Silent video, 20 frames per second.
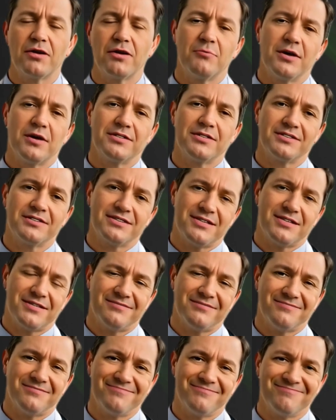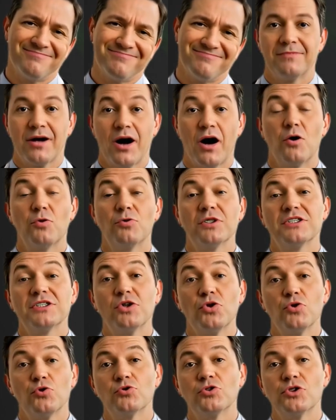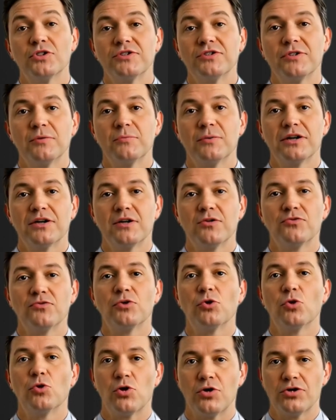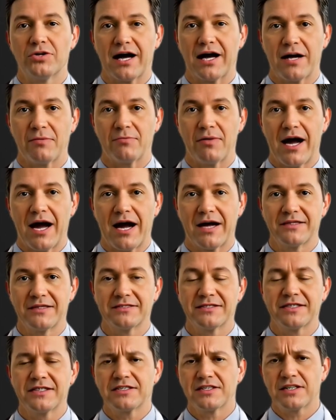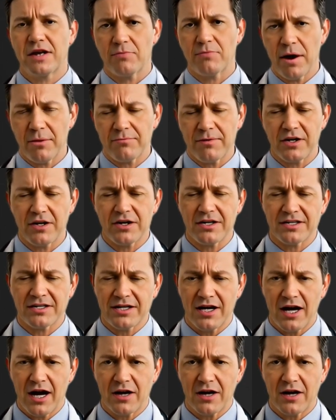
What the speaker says: be even safer because they reduce pressure on the knee joint. You can also hold